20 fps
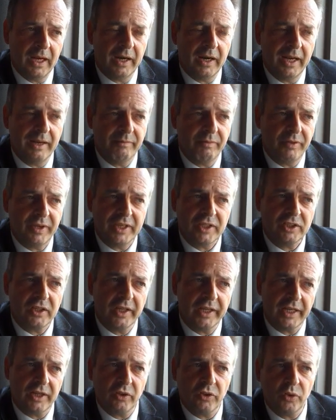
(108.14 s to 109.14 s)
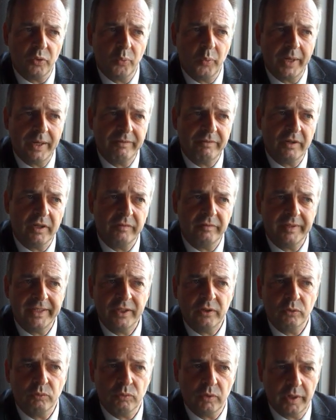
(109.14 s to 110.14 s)
I have things like the waiver of
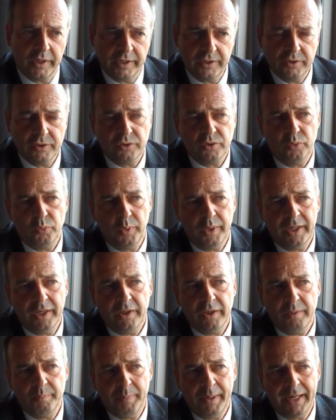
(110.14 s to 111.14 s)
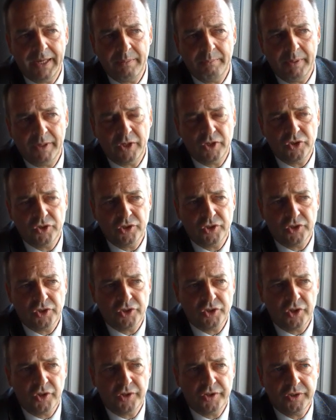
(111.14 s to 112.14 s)
legal rights, where the bank manager has
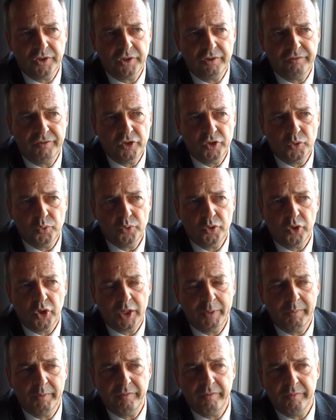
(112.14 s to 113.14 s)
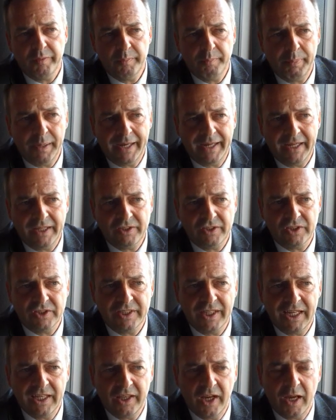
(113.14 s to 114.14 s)
signed an official document from the bank to
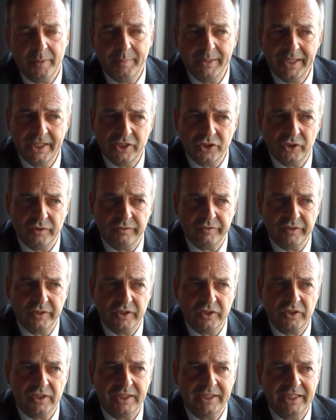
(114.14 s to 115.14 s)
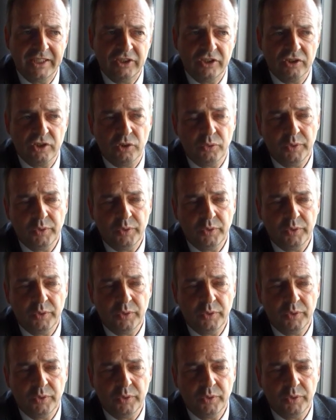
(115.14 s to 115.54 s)
say that I'm in his office and he's